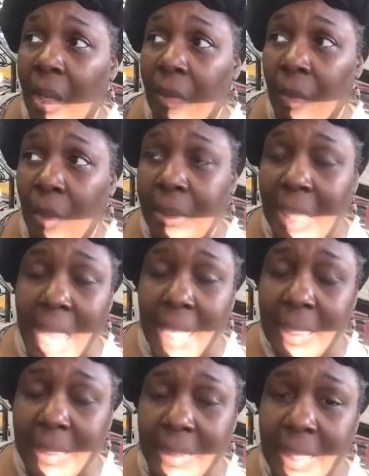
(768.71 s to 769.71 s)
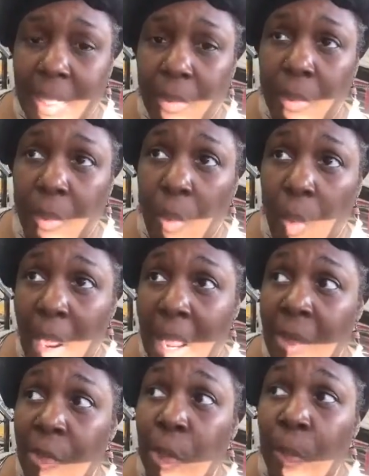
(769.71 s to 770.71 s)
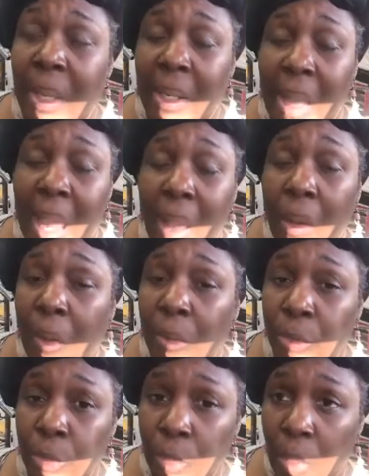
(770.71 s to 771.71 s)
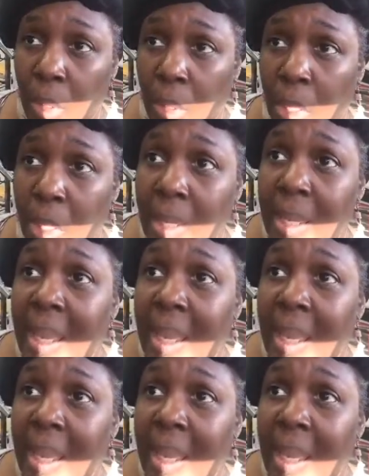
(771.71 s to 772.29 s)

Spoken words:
Those are IDs that are required no matter how old you are.